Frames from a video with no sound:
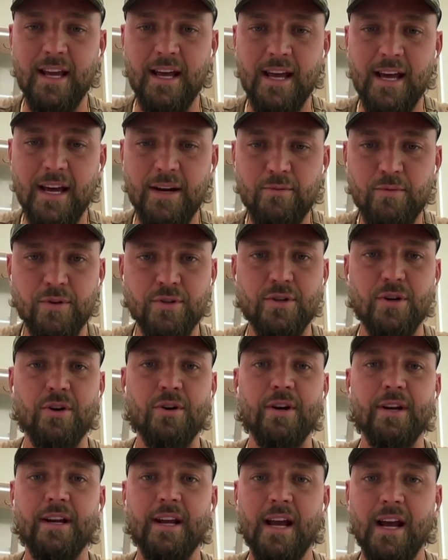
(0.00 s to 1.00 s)
they had,
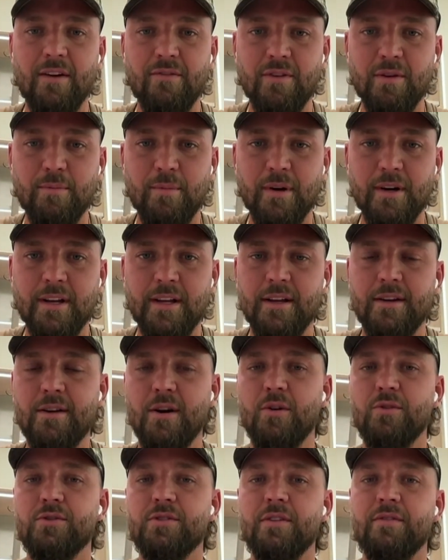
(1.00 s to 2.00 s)
returning everybody,
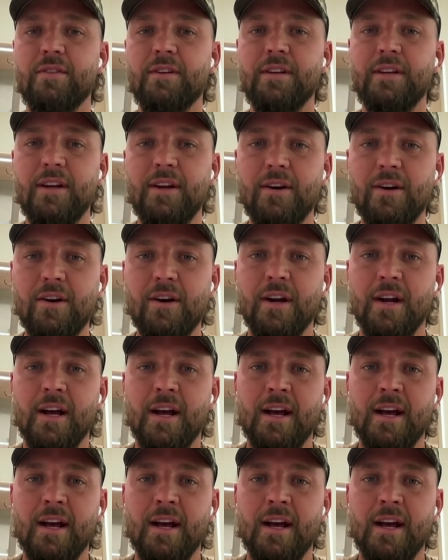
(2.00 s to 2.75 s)
coach of the year.